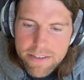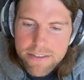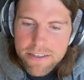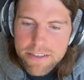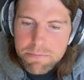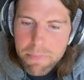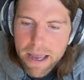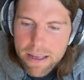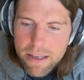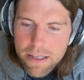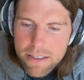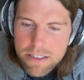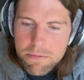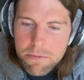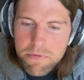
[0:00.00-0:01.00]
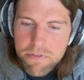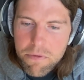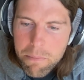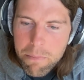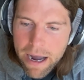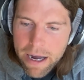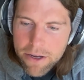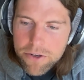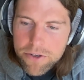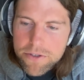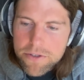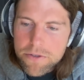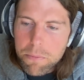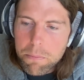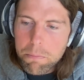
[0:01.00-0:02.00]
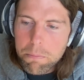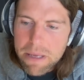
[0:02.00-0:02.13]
this mechanism of the miners to